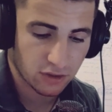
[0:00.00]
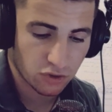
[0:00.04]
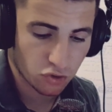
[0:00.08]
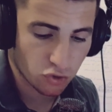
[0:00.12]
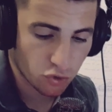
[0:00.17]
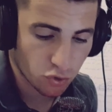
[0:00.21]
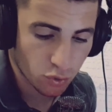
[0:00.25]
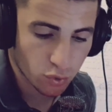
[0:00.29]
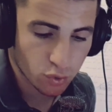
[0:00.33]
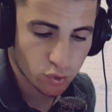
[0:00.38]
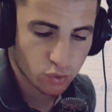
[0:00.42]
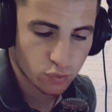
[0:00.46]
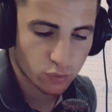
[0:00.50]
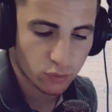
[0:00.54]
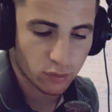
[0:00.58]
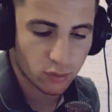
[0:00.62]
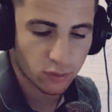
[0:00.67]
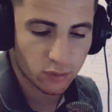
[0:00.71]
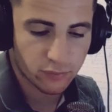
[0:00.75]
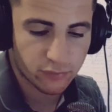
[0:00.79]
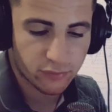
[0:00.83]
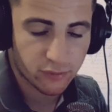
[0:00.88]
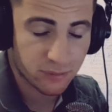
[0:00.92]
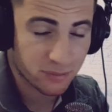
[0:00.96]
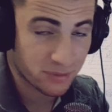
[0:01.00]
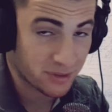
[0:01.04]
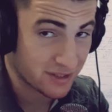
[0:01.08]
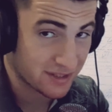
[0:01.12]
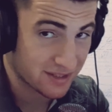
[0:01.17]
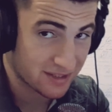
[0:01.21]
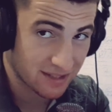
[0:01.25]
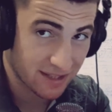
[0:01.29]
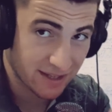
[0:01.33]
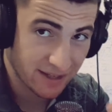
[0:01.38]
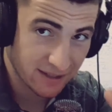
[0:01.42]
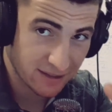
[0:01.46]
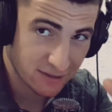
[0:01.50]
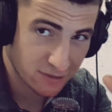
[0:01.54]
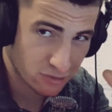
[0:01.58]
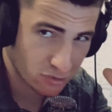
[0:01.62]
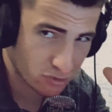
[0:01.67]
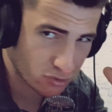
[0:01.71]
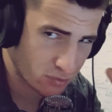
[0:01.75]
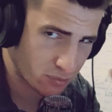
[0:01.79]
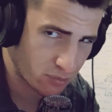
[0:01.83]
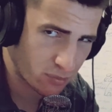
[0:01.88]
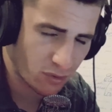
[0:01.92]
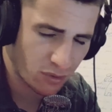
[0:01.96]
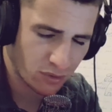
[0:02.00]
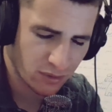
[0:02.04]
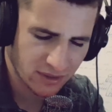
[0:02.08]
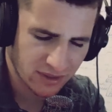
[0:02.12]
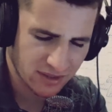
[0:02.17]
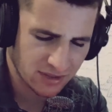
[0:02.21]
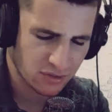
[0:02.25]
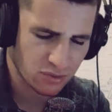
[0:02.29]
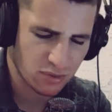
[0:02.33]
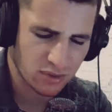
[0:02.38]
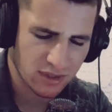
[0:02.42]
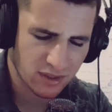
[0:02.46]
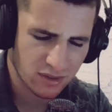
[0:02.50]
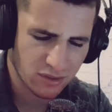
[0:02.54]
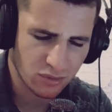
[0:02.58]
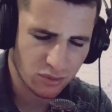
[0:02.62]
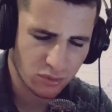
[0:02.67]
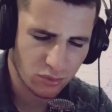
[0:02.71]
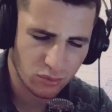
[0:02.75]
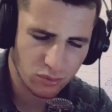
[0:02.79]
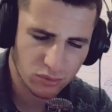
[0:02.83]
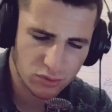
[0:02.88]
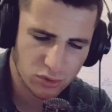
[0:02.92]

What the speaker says: useful from just like small things you can do.